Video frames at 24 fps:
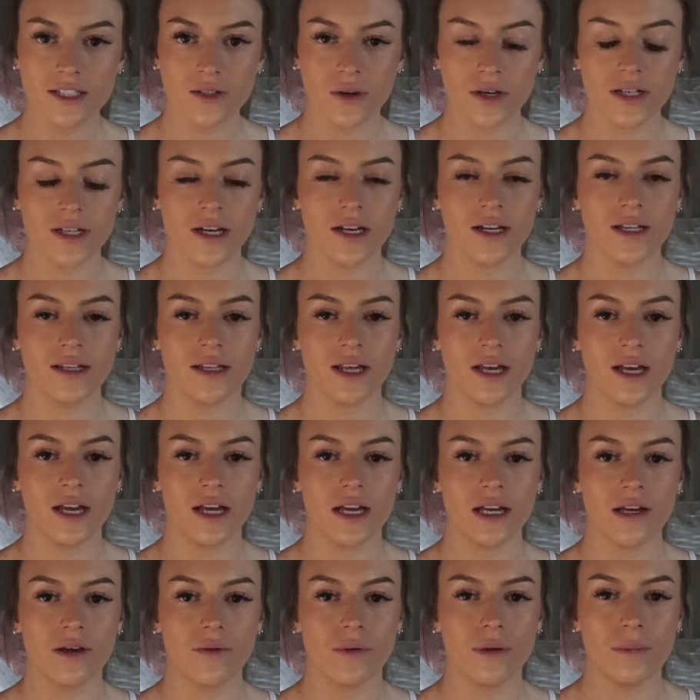so I didn't think
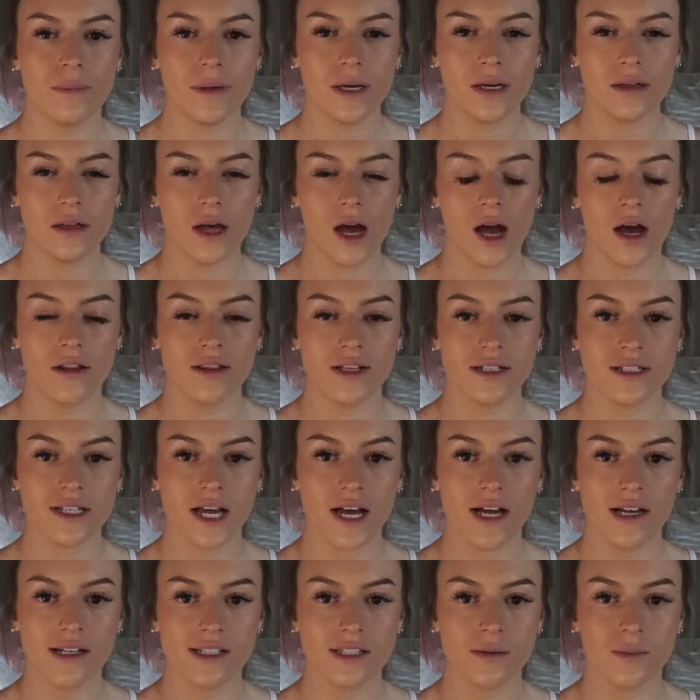it would be a lot on the
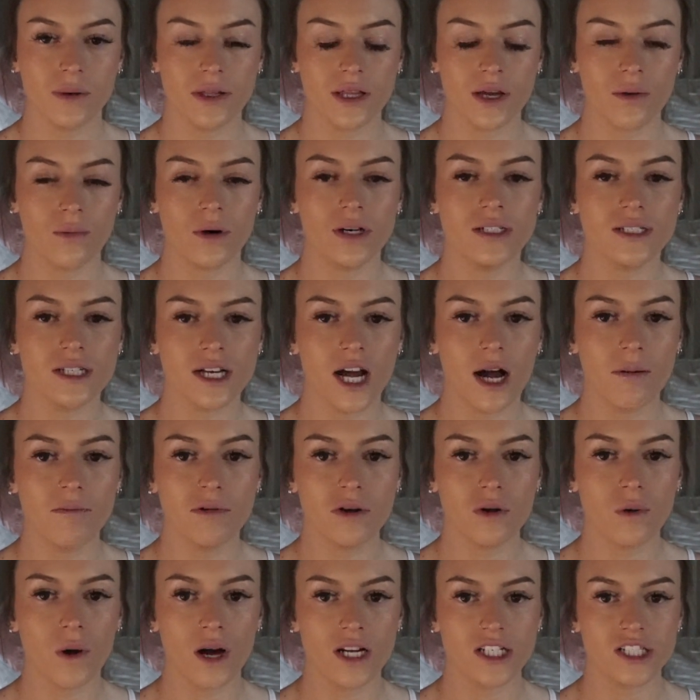test, but there was a couple
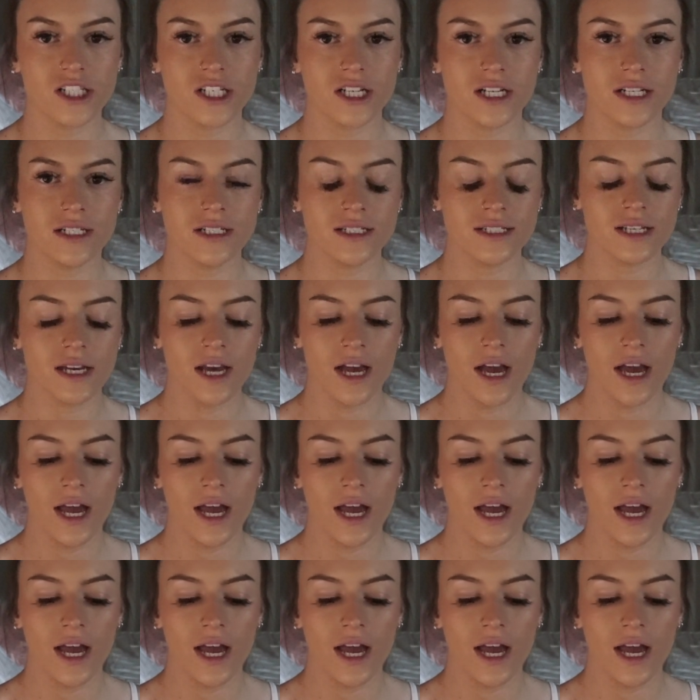questions,